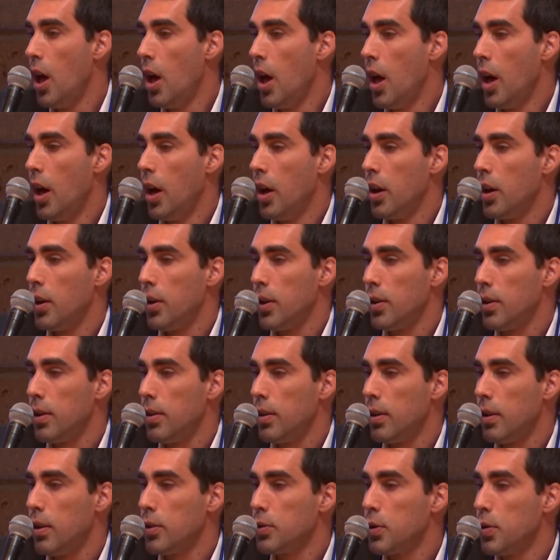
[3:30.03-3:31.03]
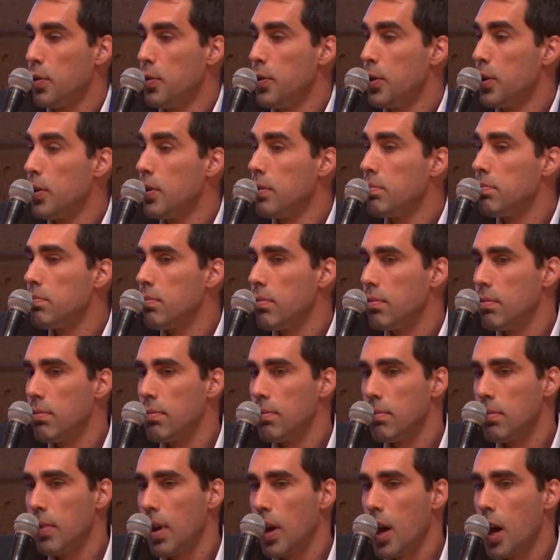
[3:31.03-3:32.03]
So the
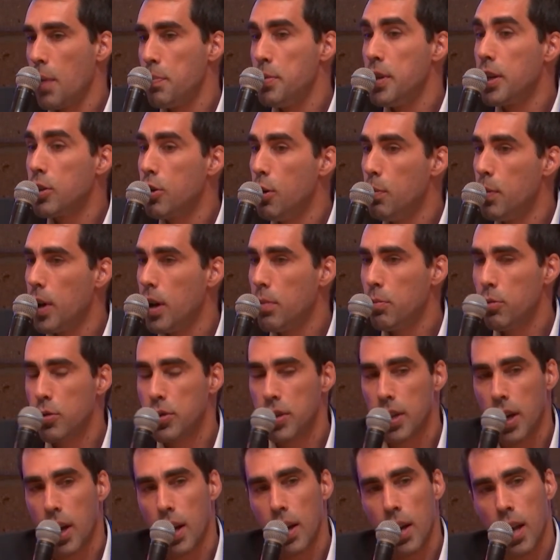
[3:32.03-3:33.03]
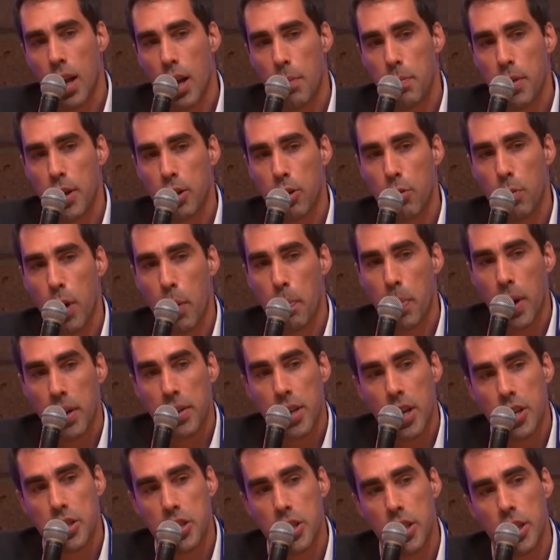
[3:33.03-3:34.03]
ambition for PIX is to grow
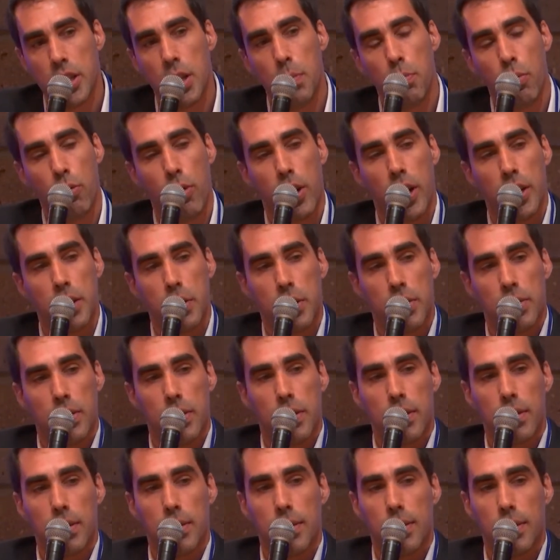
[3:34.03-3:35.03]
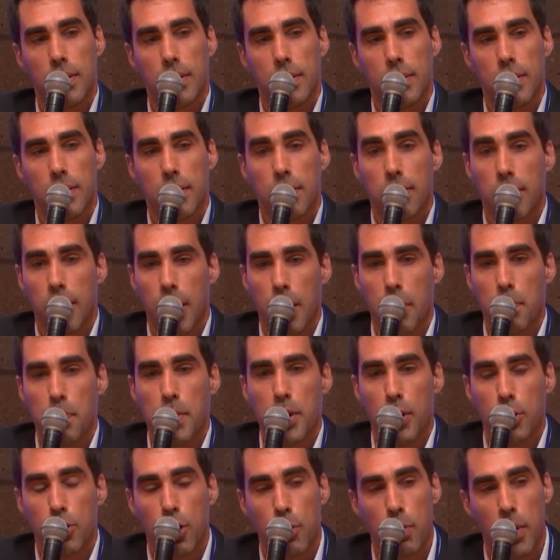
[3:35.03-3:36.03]
worldwide and to become a public
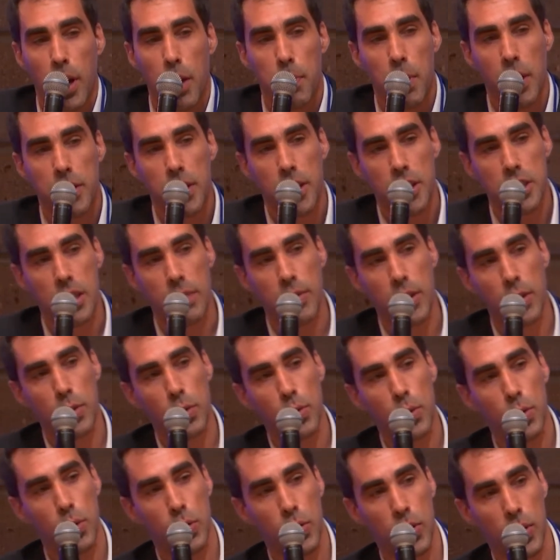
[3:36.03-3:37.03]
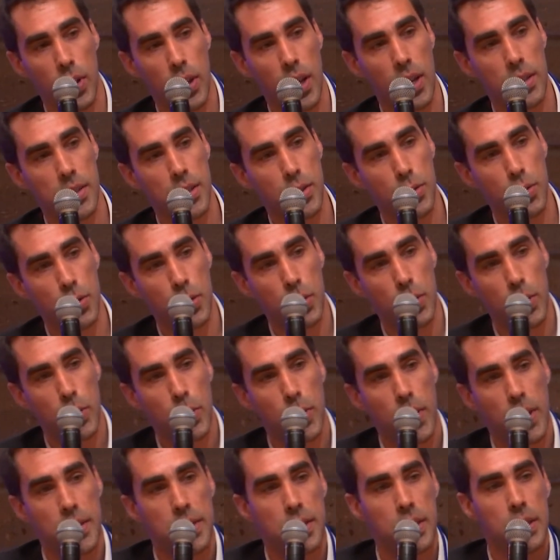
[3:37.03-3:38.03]
good, a global public good that can be
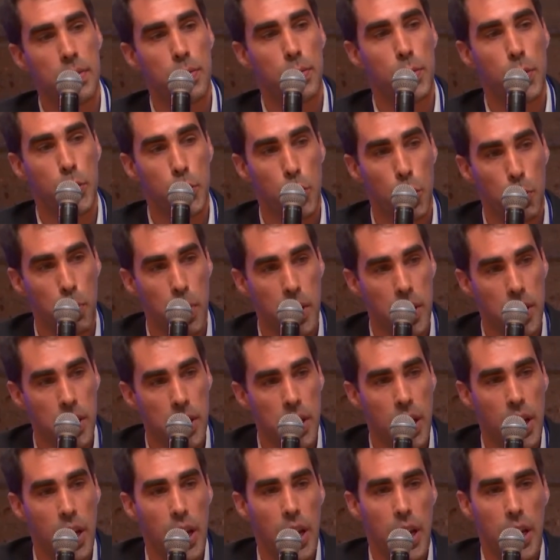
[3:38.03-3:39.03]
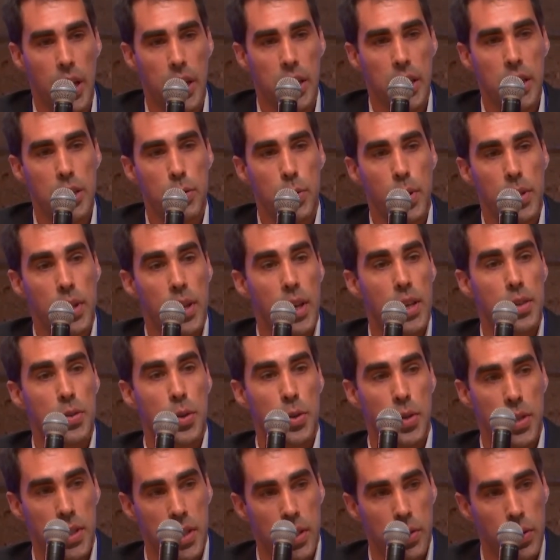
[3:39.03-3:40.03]
shared with other institutions,
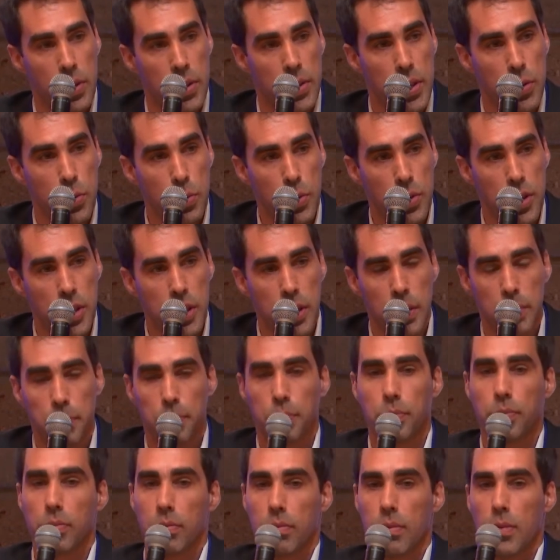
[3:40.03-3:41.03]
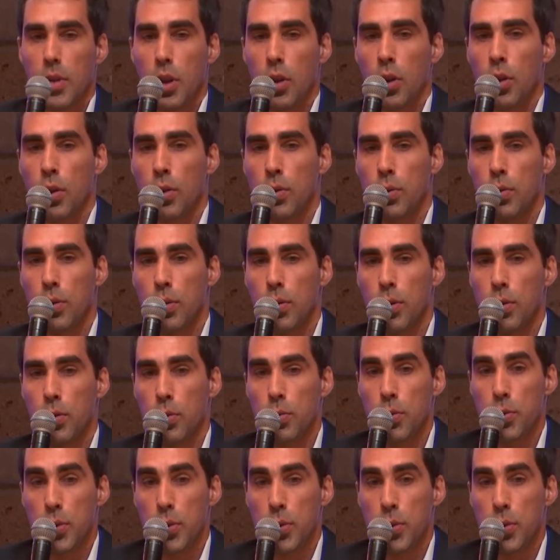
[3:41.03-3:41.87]
other countries that would like to